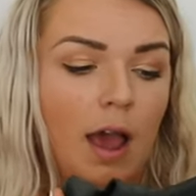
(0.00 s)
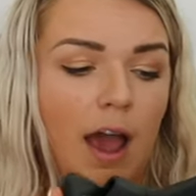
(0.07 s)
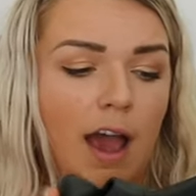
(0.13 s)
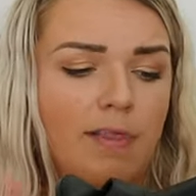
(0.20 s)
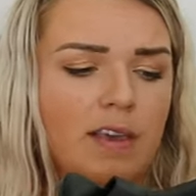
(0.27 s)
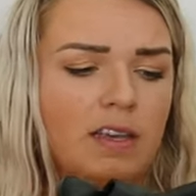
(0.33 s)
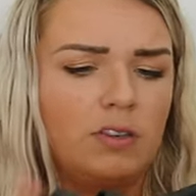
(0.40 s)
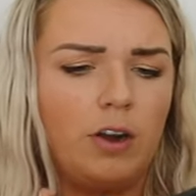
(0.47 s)

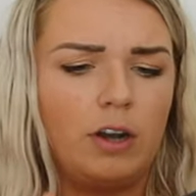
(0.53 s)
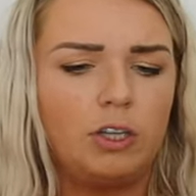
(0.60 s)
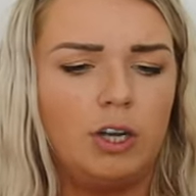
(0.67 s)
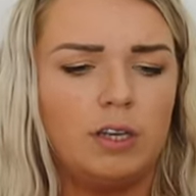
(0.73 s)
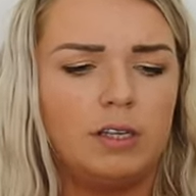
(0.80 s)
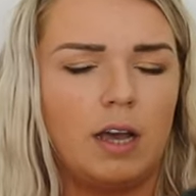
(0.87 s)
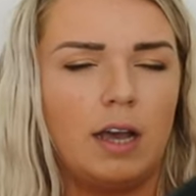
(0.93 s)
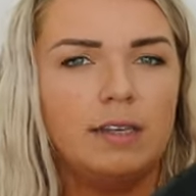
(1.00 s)
And these are
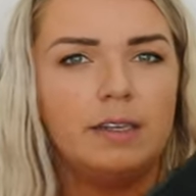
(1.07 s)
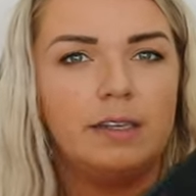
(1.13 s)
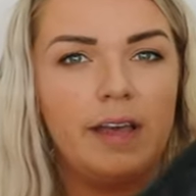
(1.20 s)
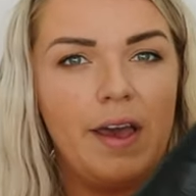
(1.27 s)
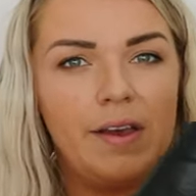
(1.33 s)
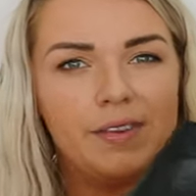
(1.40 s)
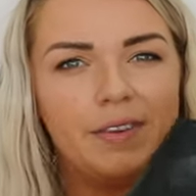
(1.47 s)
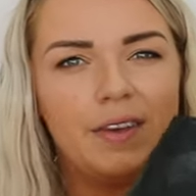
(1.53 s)
actually a size
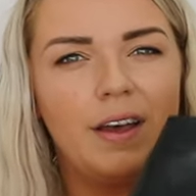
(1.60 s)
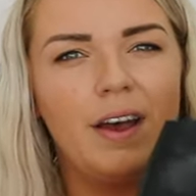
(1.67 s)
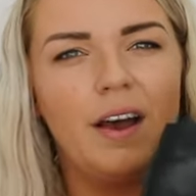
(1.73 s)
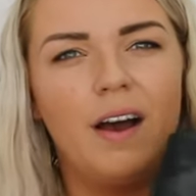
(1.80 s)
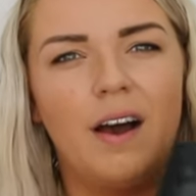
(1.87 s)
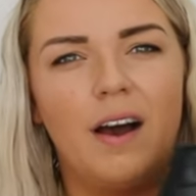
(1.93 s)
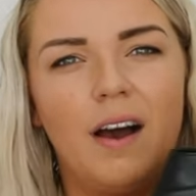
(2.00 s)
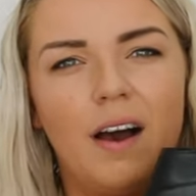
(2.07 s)
6.
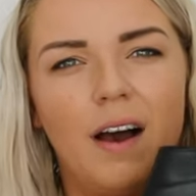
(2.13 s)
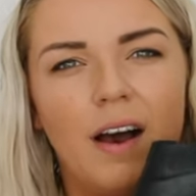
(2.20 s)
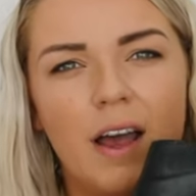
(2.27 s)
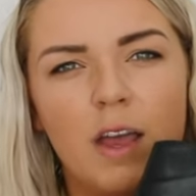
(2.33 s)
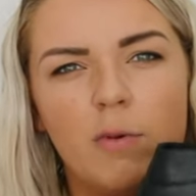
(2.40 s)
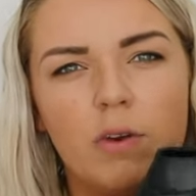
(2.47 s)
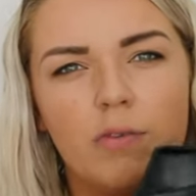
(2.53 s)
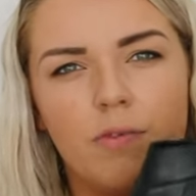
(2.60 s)

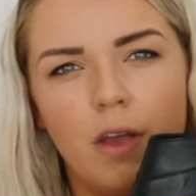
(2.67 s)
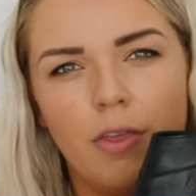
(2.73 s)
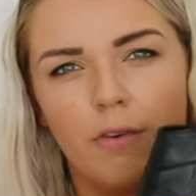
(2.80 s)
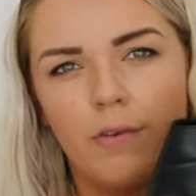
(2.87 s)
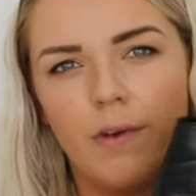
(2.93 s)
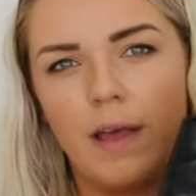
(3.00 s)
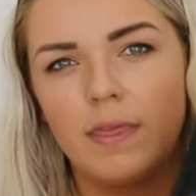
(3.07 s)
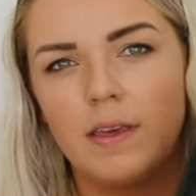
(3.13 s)
I would have
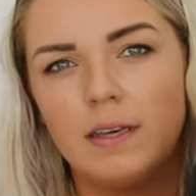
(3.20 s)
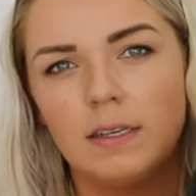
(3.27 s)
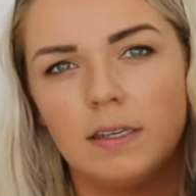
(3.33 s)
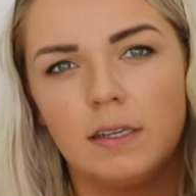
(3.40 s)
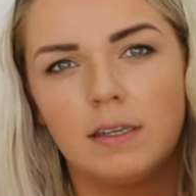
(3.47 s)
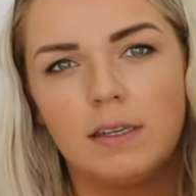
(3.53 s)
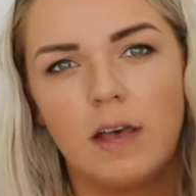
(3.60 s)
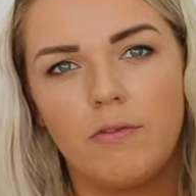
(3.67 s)
rather have had these
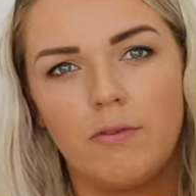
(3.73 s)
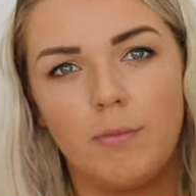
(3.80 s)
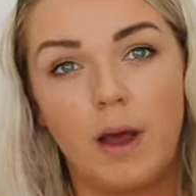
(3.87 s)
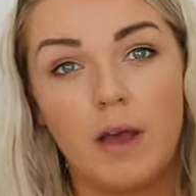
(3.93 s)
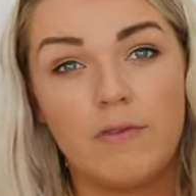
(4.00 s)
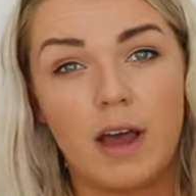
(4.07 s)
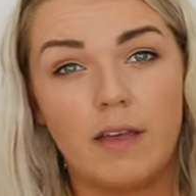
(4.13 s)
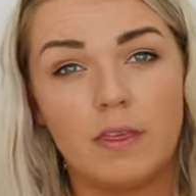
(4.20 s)
in a 7, but
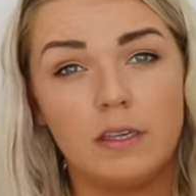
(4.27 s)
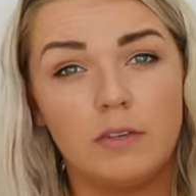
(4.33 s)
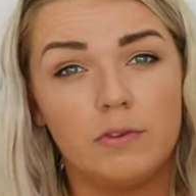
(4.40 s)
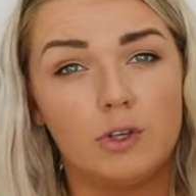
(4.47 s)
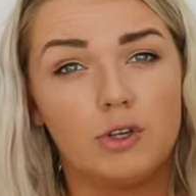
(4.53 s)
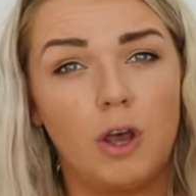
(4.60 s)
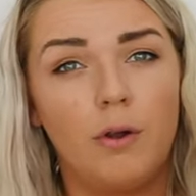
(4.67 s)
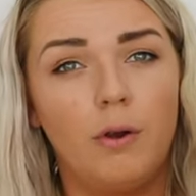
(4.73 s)
I've had these for
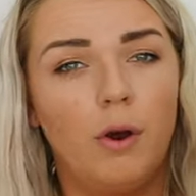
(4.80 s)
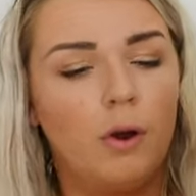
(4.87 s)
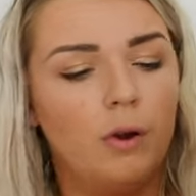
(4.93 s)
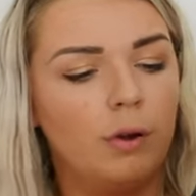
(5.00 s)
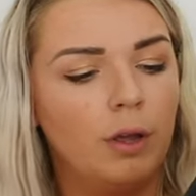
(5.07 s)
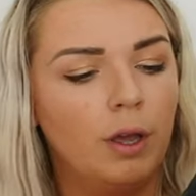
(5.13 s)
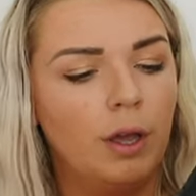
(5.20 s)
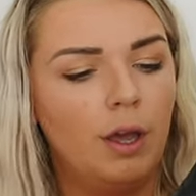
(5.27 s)
so
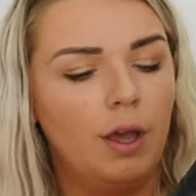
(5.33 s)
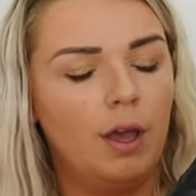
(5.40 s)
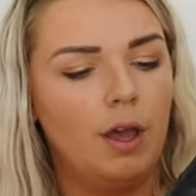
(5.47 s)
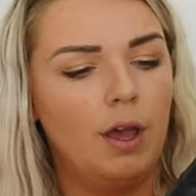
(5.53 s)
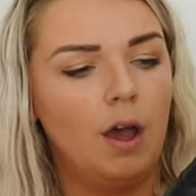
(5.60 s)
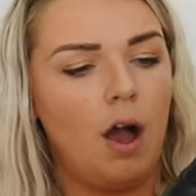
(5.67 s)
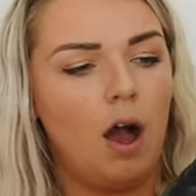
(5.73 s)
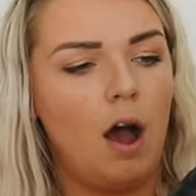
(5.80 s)
long.
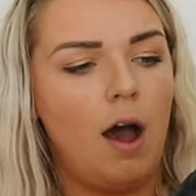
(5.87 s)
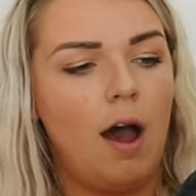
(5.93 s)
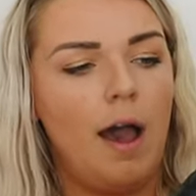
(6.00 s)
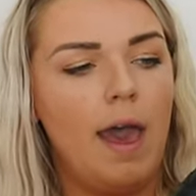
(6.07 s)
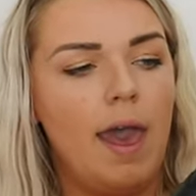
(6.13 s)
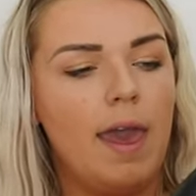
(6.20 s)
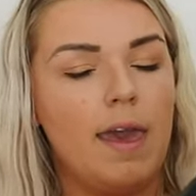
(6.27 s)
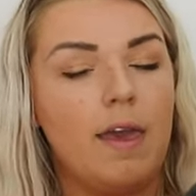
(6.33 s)

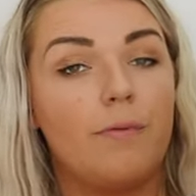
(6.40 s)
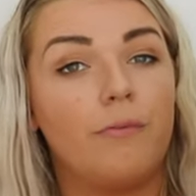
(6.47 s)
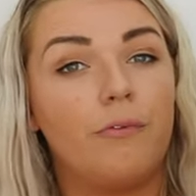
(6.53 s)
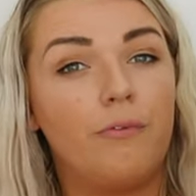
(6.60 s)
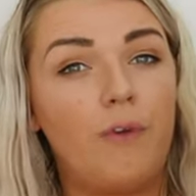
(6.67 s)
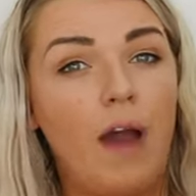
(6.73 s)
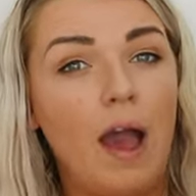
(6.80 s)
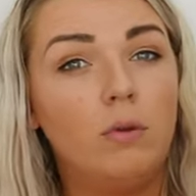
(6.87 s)
I
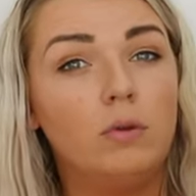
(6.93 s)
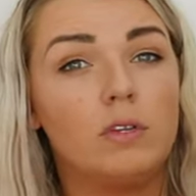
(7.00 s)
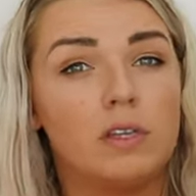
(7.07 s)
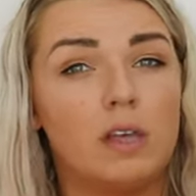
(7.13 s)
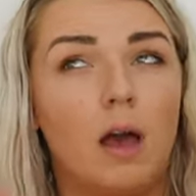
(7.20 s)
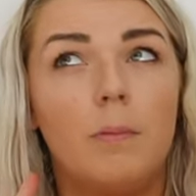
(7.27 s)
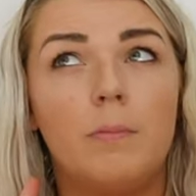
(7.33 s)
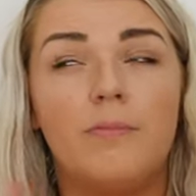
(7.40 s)
found
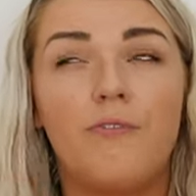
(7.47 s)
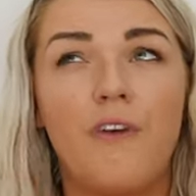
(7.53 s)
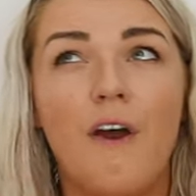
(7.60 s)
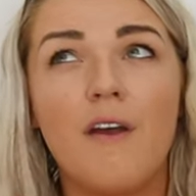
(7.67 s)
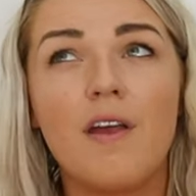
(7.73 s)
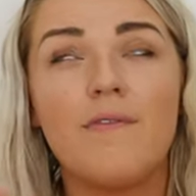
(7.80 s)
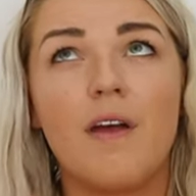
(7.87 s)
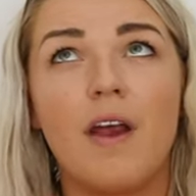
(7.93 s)
some
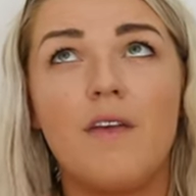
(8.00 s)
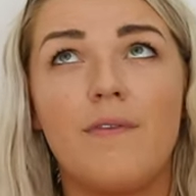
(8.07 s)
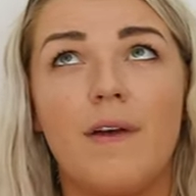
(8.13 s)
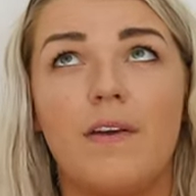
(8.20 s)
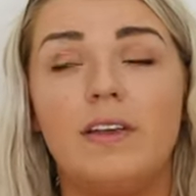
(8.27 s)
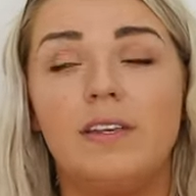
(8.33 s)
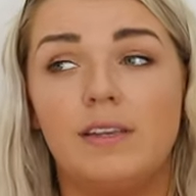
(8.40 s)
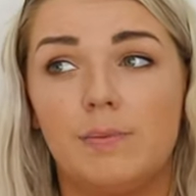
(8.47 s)
very, very,
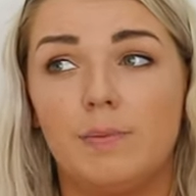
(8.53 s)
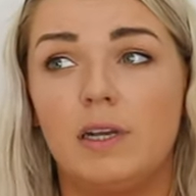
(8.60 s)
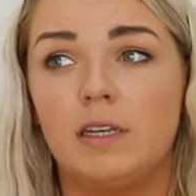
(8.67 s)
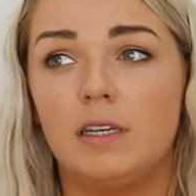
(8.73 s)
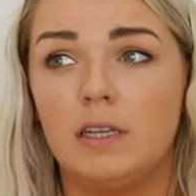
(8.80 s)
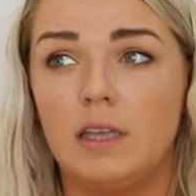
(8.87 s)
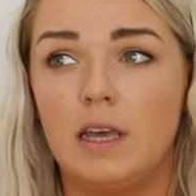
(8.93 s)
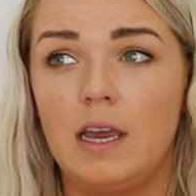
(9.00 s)
very similar
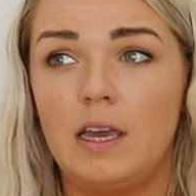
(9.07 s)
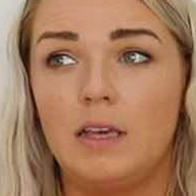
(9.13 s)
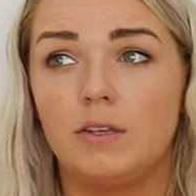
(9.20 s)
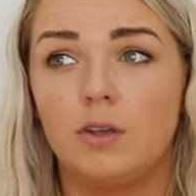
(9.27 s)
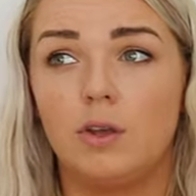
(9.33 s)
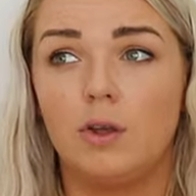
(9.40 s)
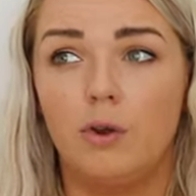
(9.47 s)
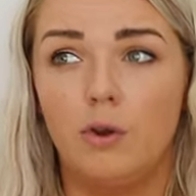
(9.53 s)
to
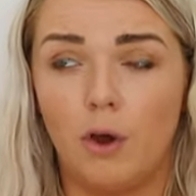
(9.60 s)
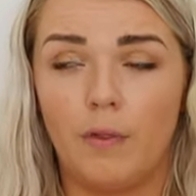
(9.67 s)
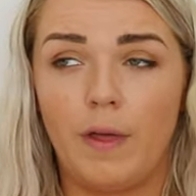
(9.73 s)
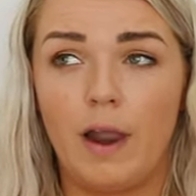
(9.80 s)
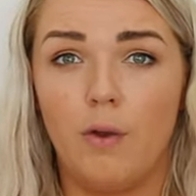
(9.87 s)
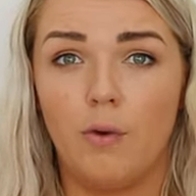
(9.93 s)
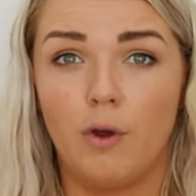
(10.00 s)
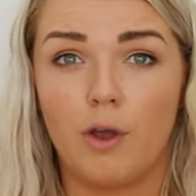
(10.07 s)
these not
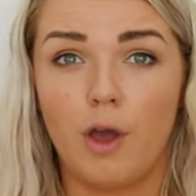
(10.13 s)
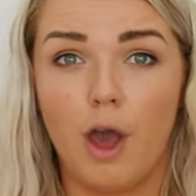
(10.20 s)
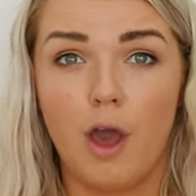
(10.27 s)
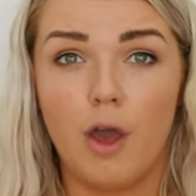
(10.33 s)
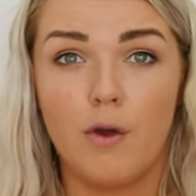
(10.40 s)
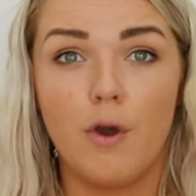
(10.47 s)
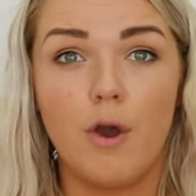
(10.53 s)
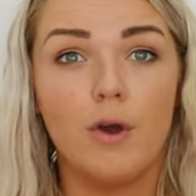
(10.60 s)
that long
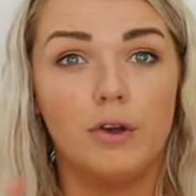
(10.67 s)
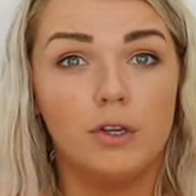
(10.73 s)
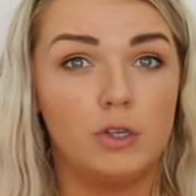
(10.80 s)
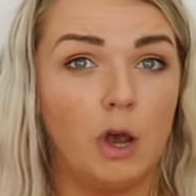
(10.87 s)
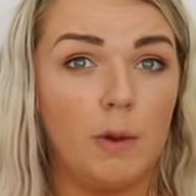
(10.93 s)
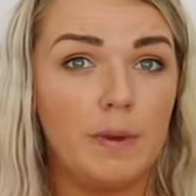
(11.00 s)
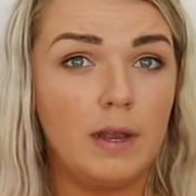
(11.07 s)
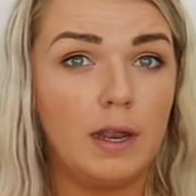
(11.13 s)
ago,
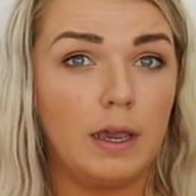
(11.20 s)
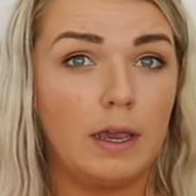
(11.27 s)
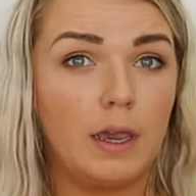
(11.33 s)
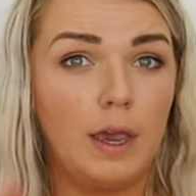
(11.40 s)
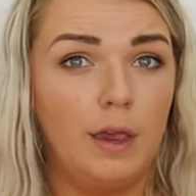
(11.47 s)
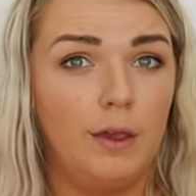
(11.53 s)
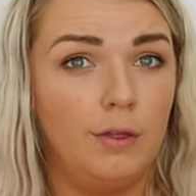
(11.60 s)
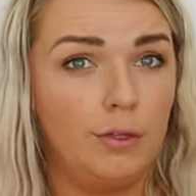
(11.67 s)
so I'll be
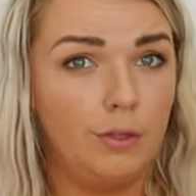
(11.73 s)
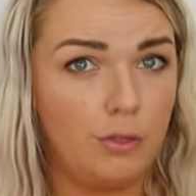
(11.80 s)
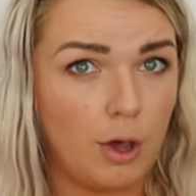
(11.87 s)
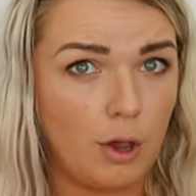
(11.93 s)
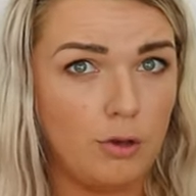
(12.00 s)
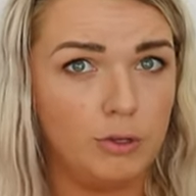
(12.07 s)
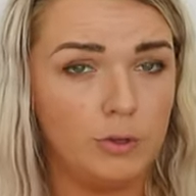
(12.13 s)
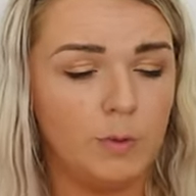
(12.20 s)
linking
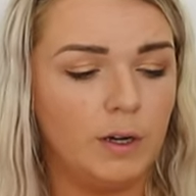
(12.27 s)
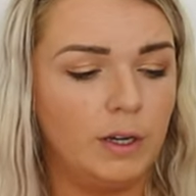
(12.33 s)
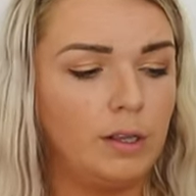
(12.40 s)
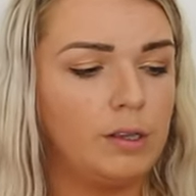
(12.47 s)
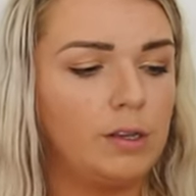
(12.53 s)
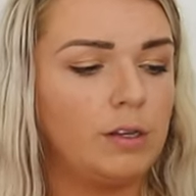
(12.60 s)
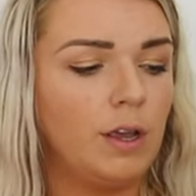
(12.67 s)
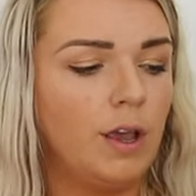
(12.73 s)
those
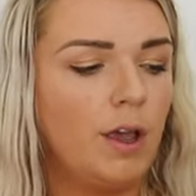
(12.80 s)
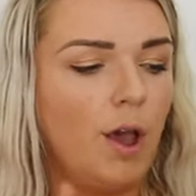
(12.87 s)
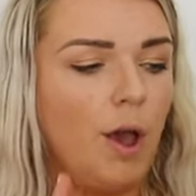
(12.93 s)
ones.